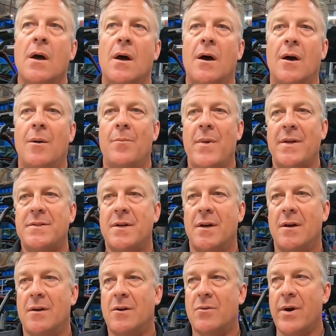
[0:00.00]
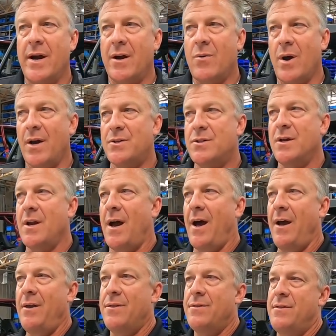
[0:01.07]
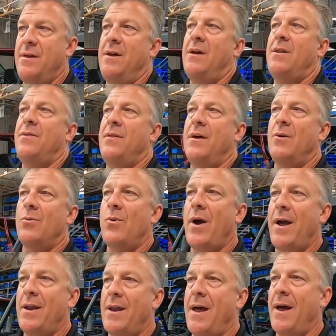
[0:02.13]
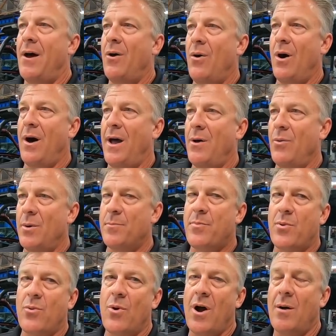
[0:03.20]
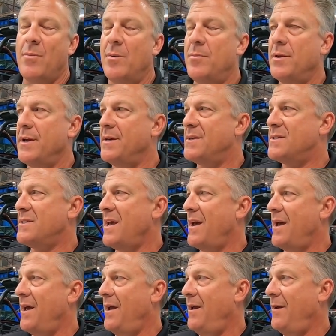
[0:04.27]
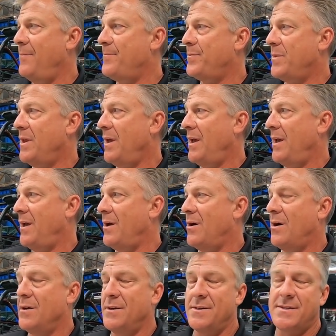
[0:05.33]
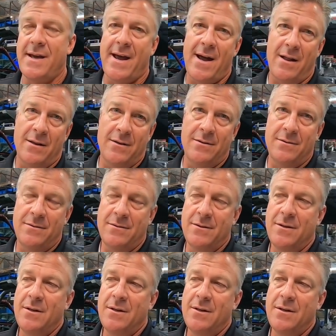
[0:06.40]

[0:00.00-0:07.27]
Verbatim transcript: Um, that's a great question. I think that right now I would probably say a Honda Talon